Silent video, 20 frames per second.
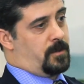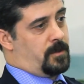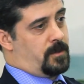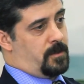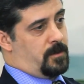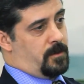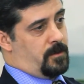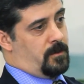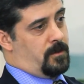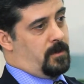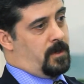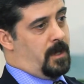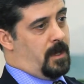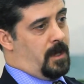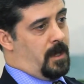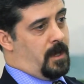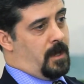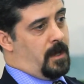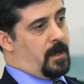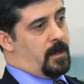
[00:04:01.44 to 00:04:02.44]
to
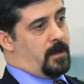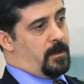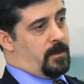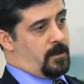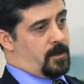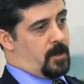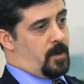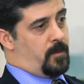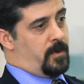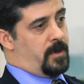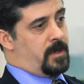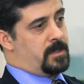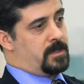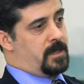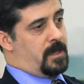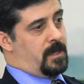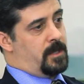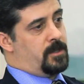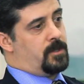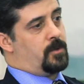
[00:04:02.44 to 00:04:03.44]
the companies that
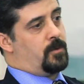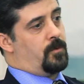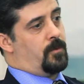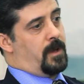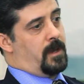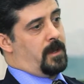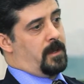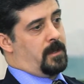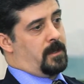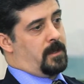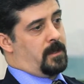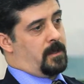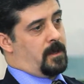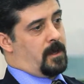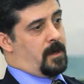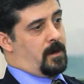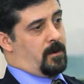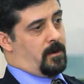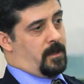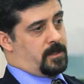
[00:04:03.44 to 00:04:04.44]
integrate
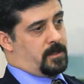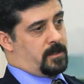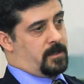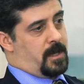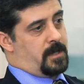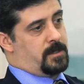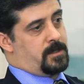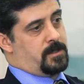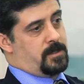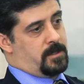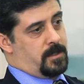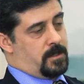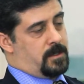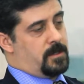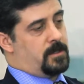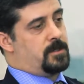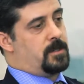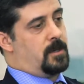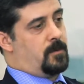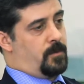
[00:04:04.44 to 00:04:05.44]
our electrolyzers into
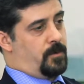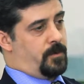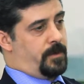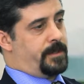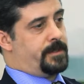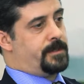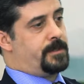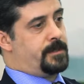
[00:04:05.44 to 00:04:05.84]
submarines.